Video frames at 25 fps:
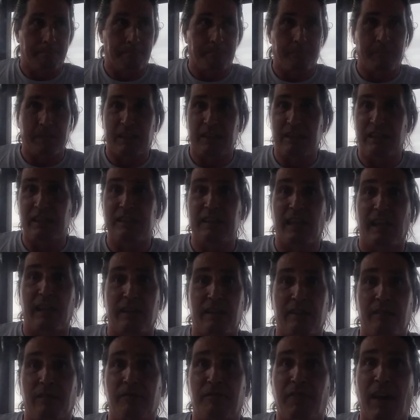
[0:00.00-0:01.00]
She's like
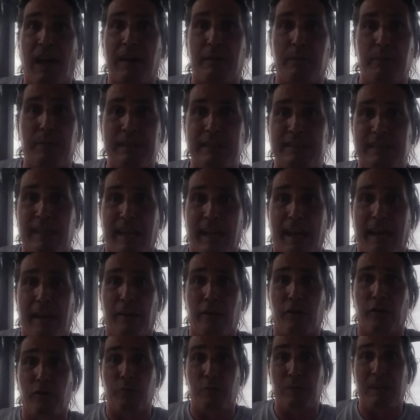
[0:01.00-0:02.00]
5 weeks ahead on
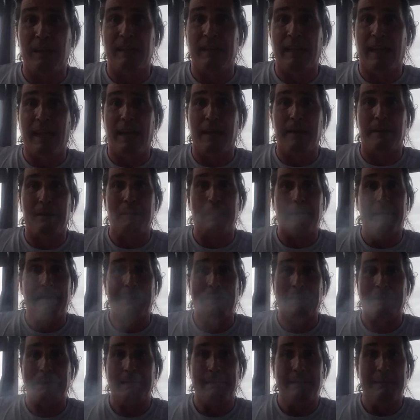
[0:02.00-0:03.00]
her rent now.
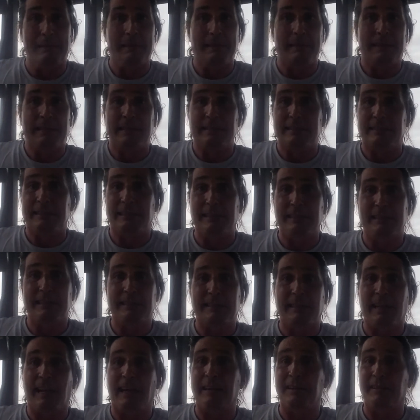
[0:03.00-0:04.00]
She just
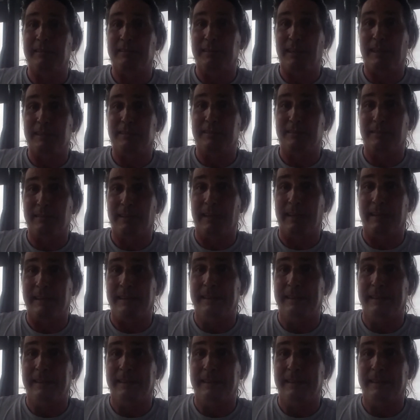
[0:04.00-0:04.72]
got here yesterday.